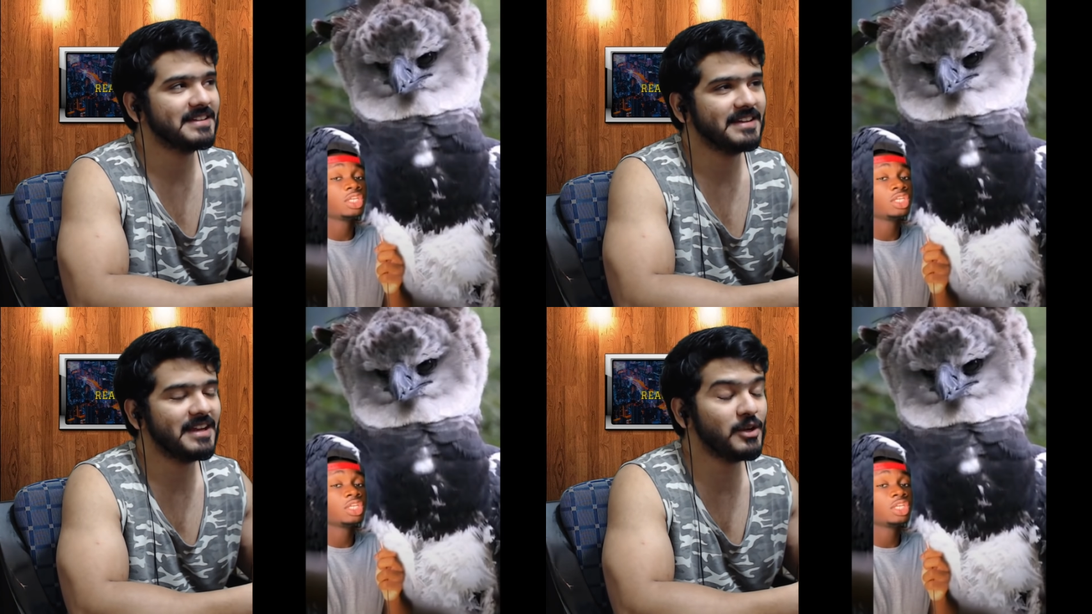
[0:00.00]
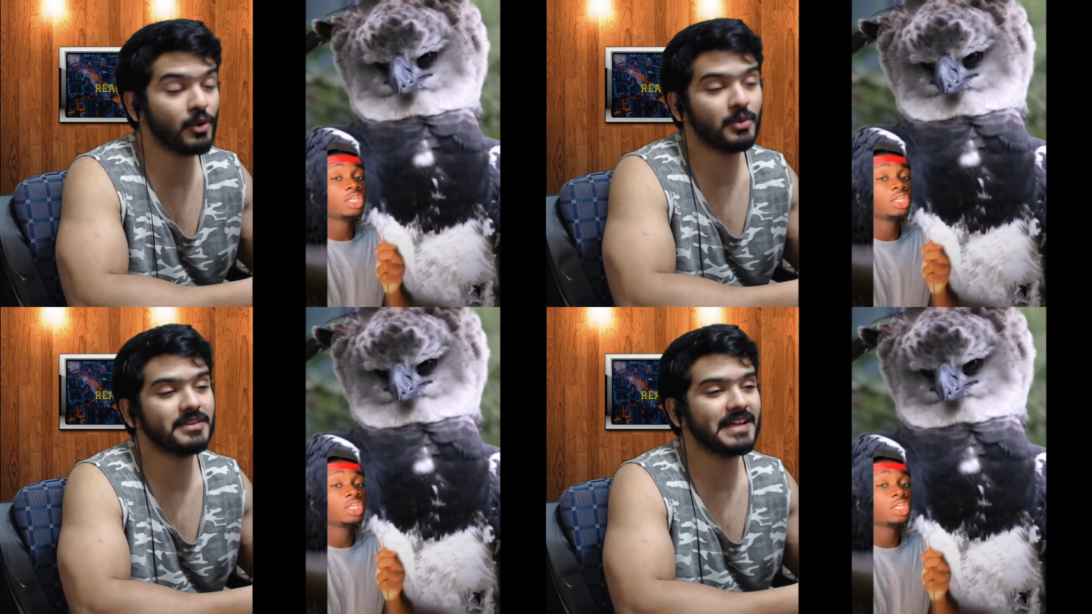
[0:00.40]
Speaker 1: And
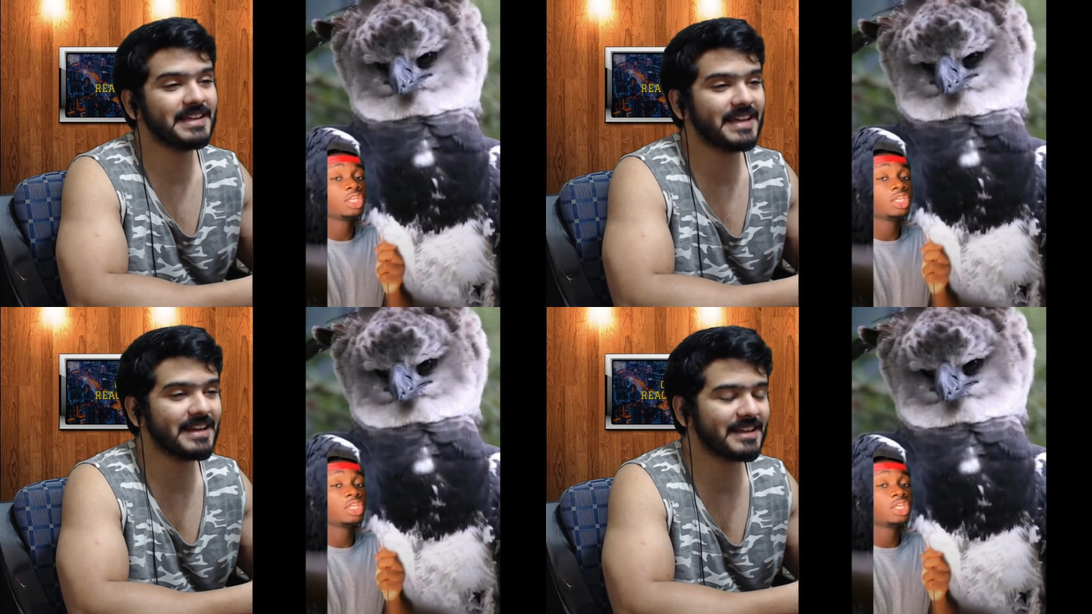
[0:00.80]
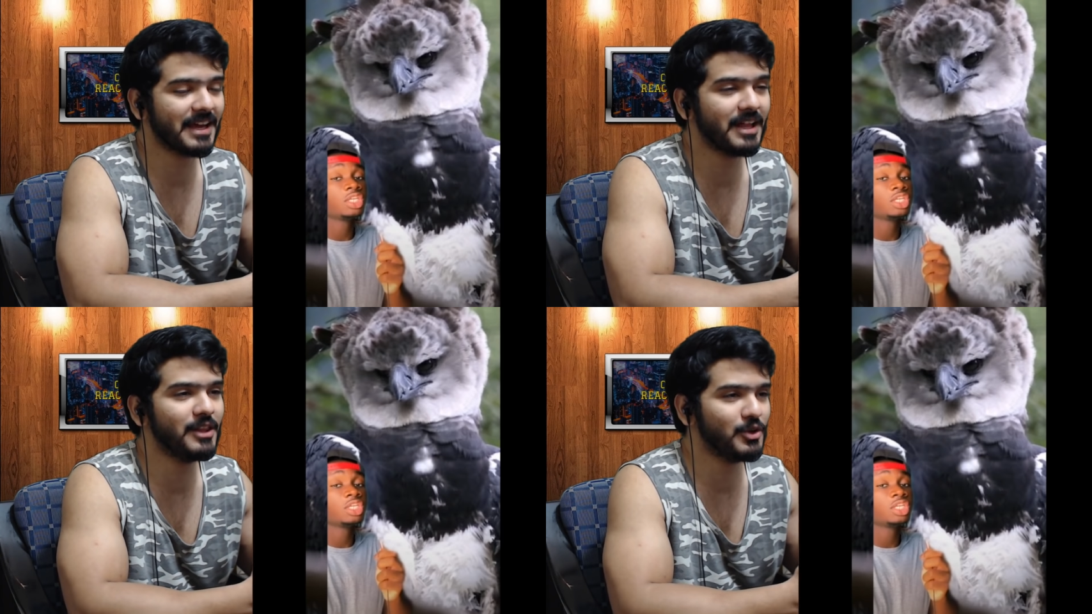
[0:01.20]
knowing that it can
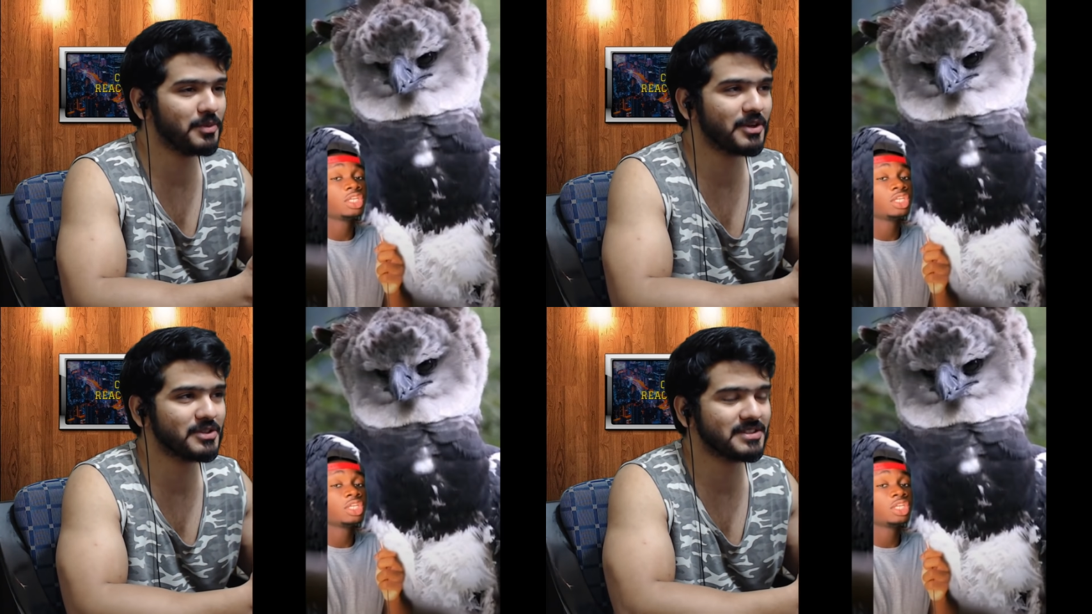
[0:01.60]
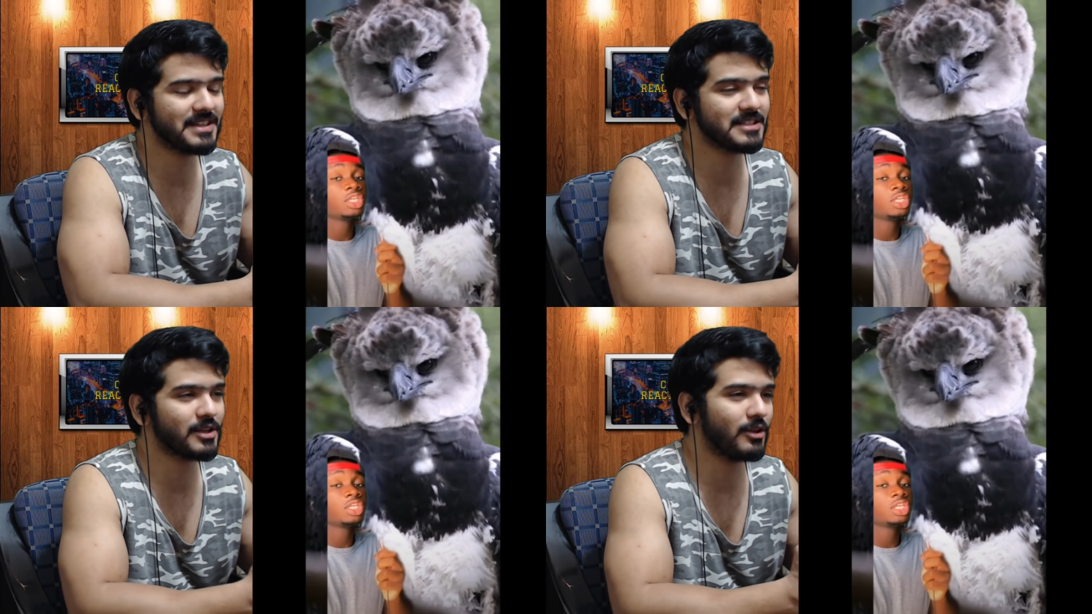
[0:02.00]
kill you because it
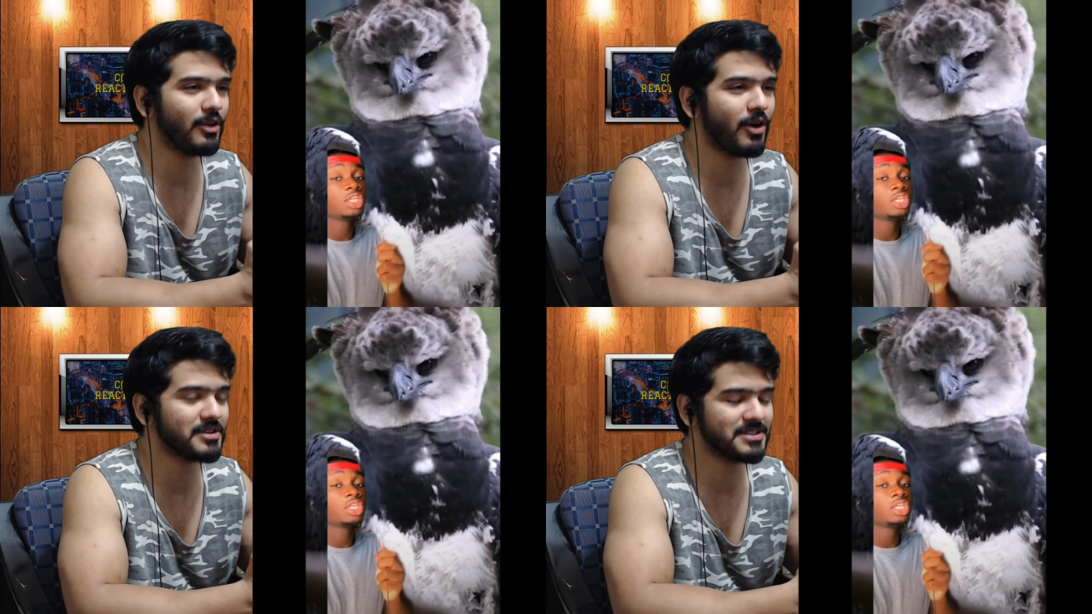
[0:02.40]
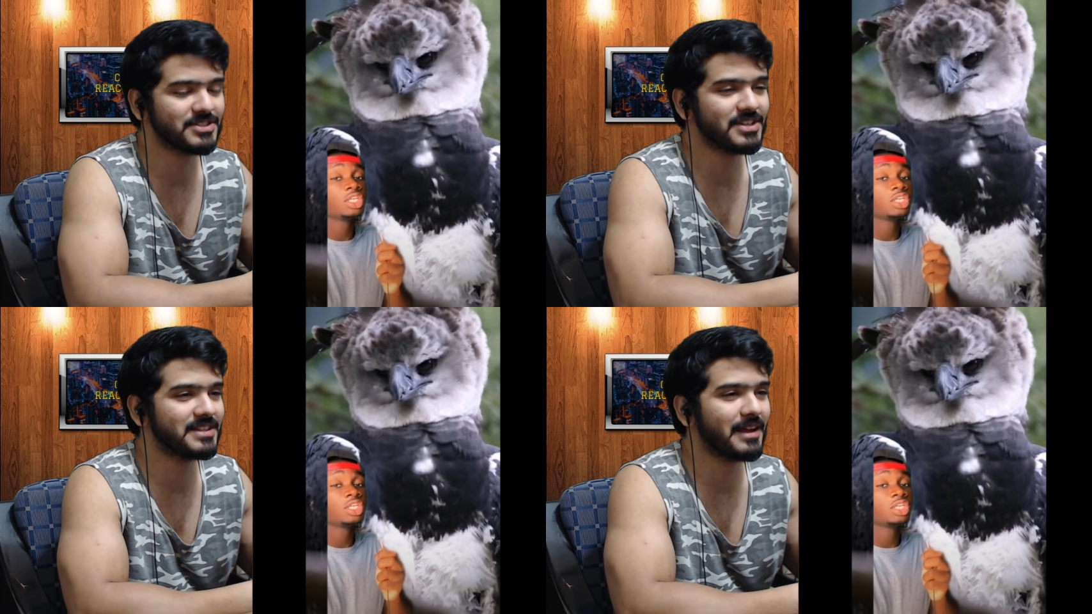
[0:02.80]
has claws and
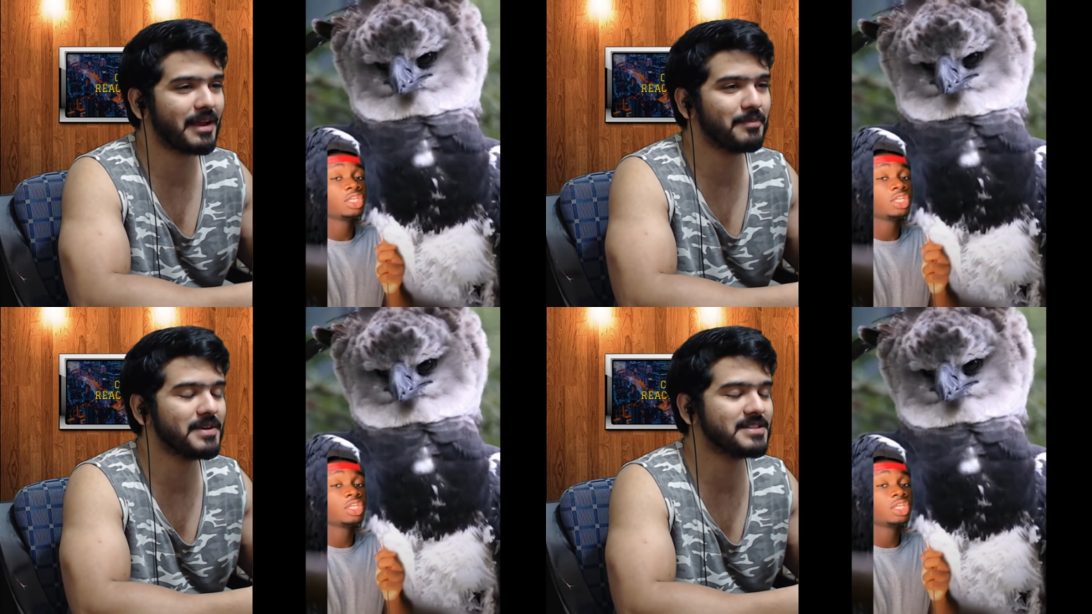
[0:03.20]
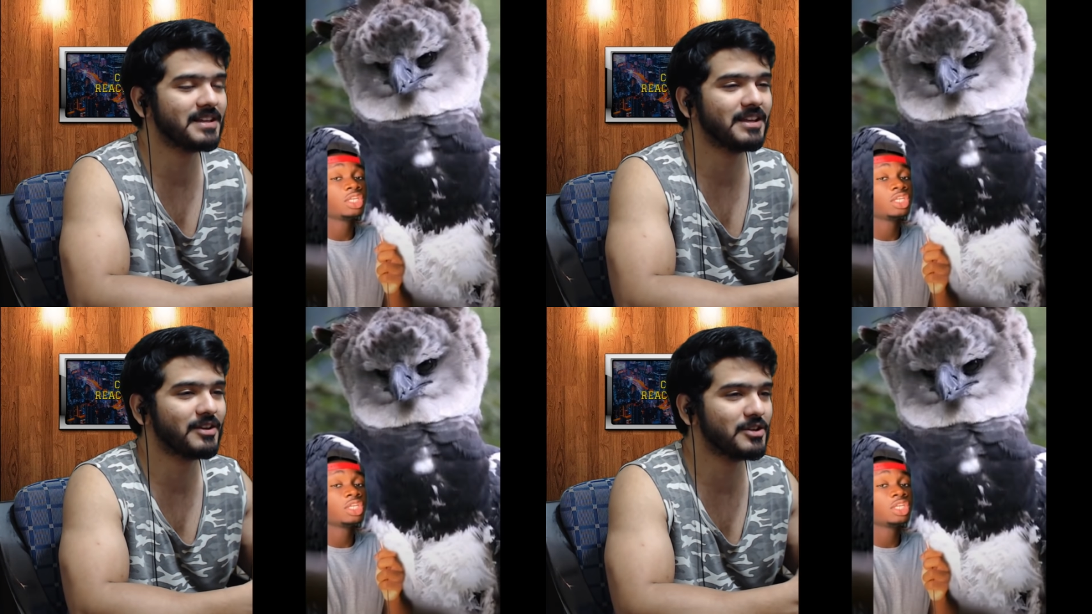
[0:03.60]
shit that can
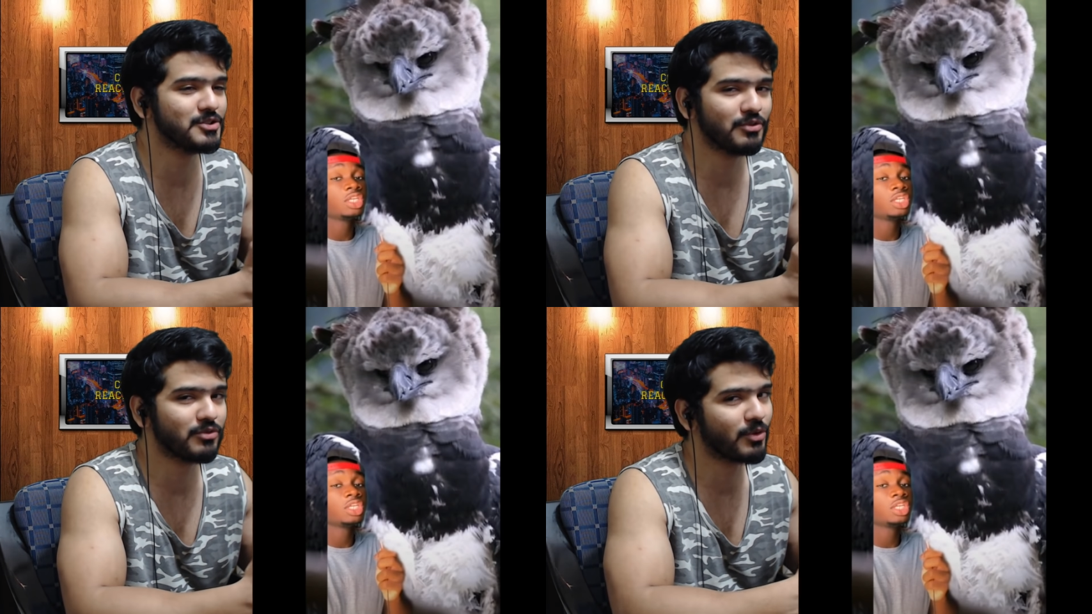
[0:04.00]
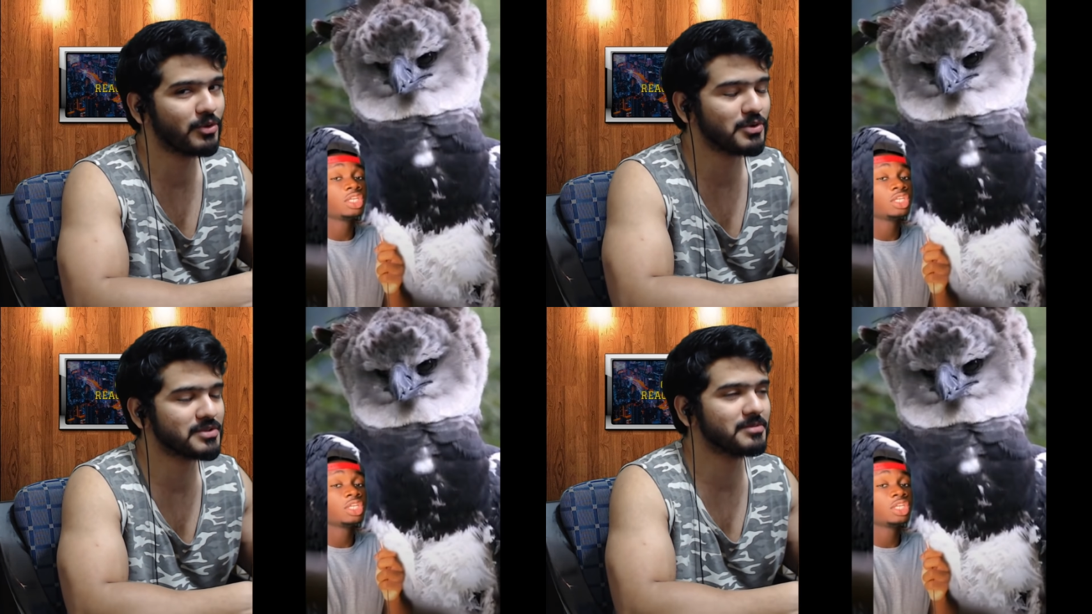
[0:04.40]
basically cut your throat
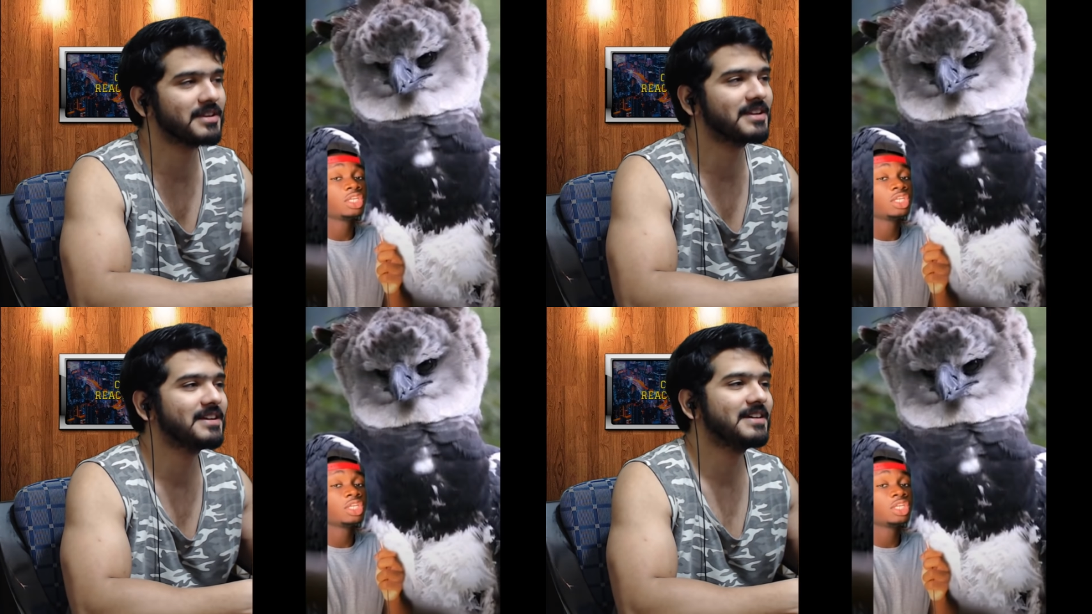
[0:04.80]
or something.